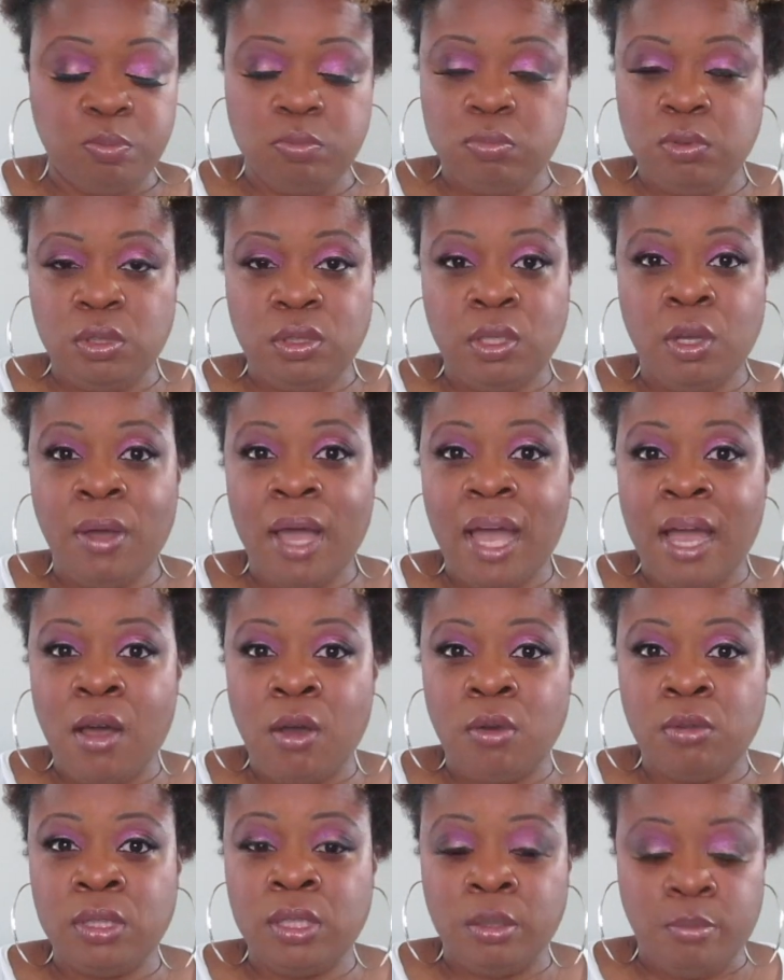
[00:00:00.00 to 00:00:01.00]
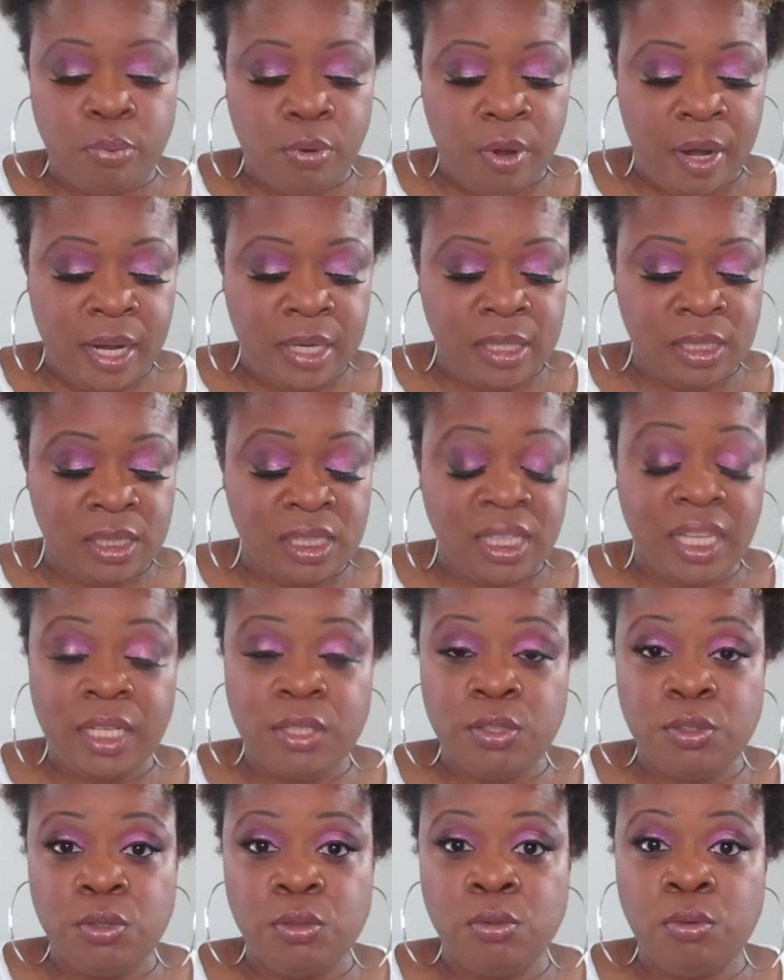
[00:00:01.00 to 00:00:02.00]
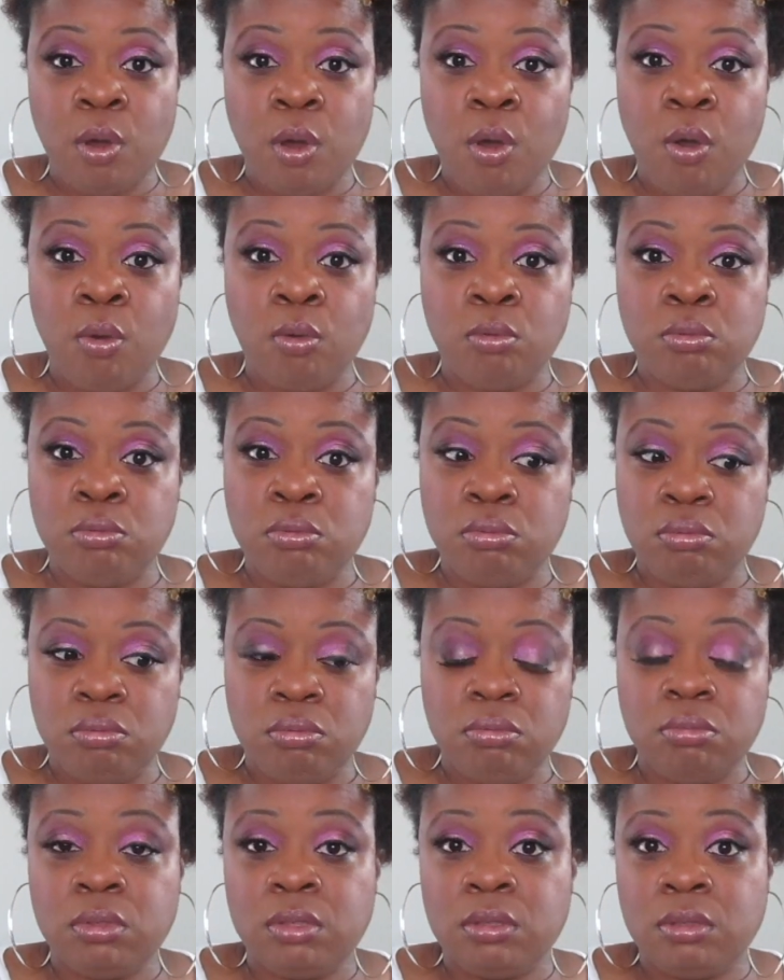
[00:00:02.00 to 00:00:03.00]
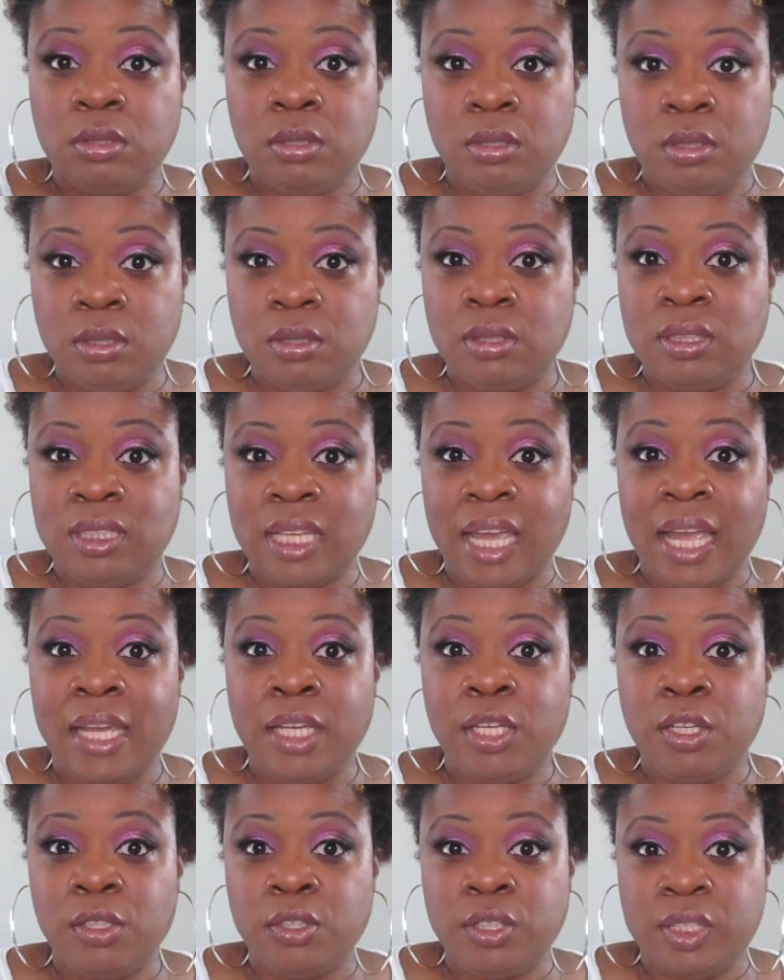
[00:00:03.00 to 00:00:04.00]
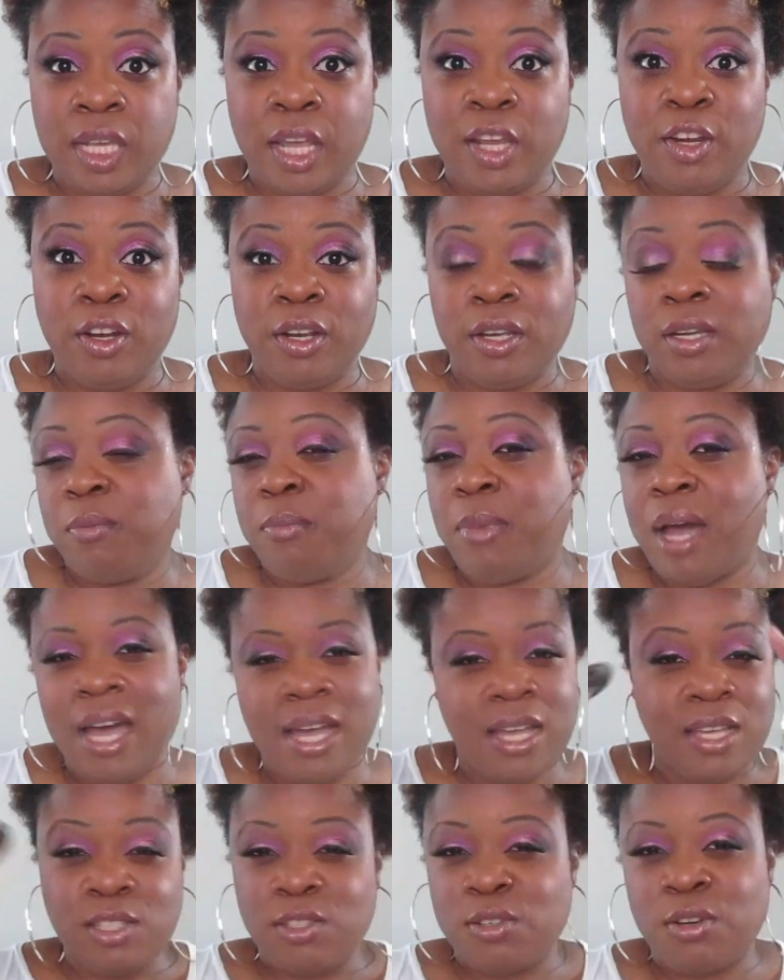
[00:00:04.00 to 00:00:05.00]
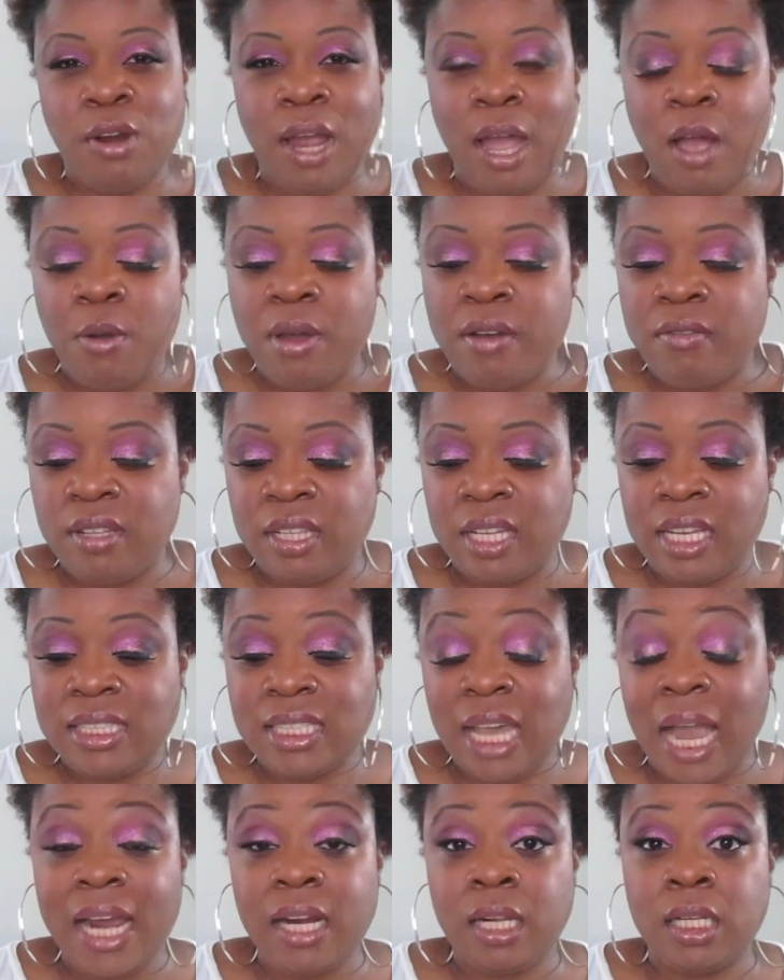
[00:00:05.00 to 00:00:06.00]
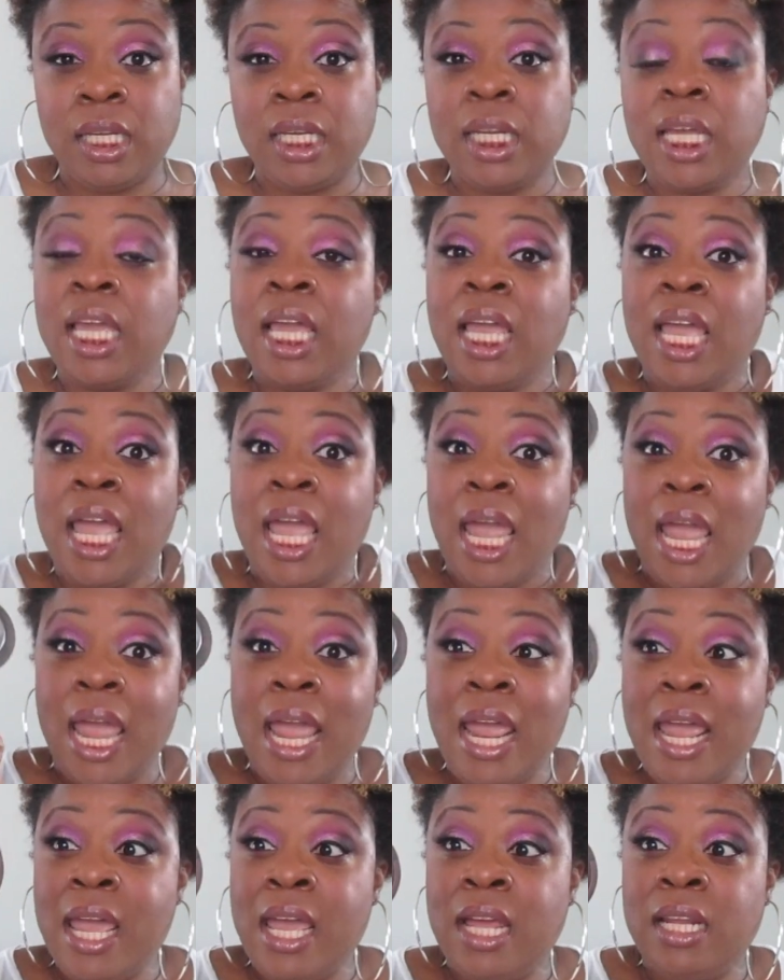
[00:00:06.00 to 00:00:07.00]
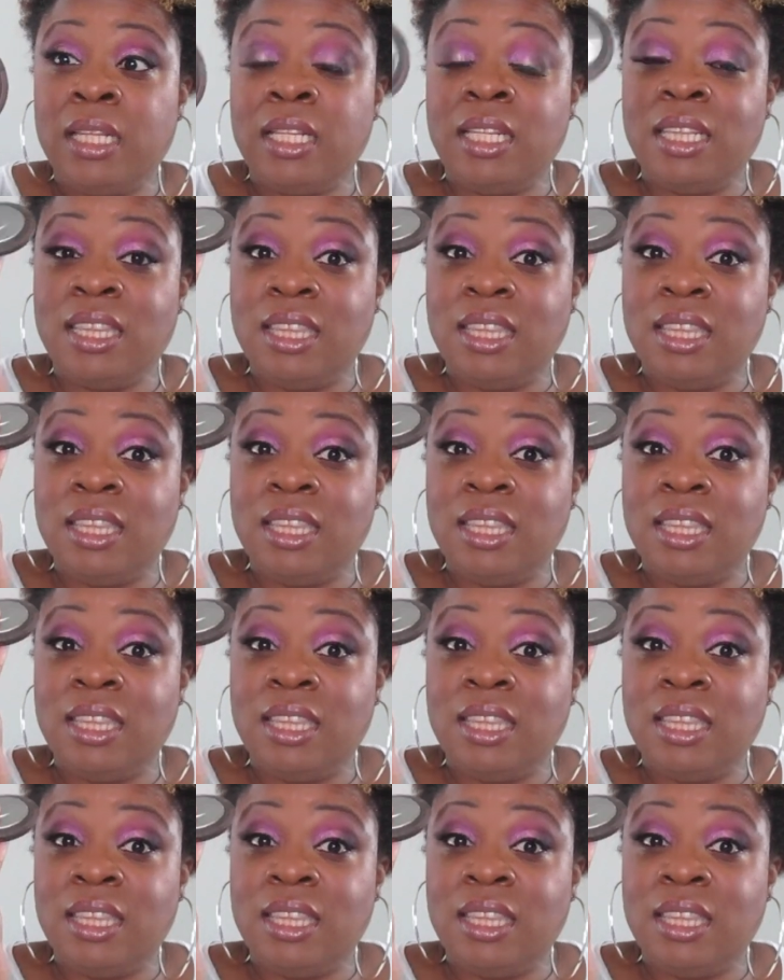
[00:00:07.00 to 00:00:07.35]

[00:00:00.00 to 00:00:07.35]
you know how the brands, they do oh say say your goodbyes or however they title it, and